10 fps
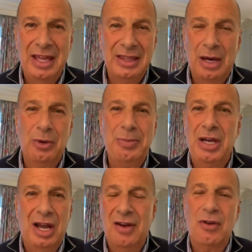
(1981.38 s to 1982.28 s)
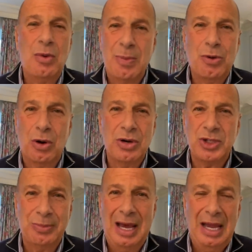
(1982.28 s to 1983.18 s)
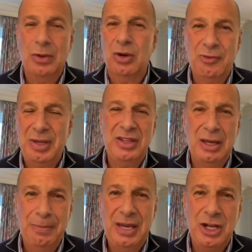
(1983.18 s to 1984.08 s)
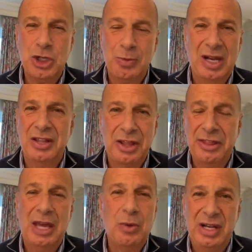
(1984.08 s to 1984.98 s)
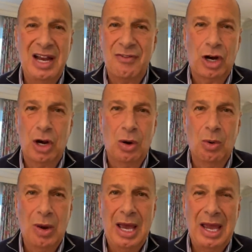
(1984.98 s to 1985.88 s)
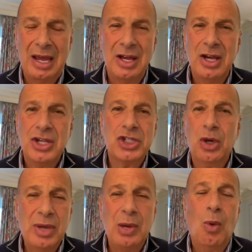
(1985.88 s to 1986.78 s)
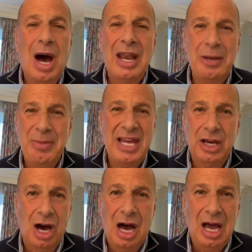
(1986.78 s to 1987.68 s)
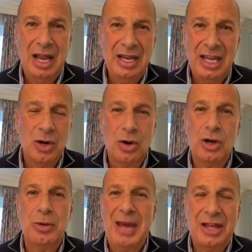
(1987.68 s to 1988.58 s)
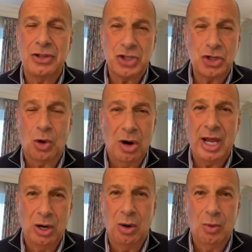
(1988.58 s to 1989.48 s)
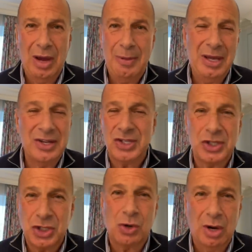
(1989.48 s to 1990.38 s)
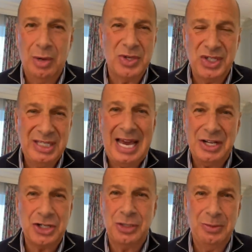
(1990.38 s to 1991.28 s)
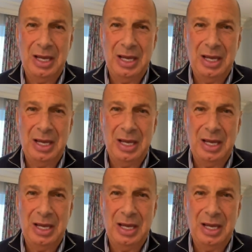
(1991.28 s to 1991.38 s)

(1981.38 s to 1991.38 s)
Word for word: that would be on every reporter's mind would have been the impeachment, and the thing would never go away. So he wanted me gone in order to make the story go away because the story was attached to me.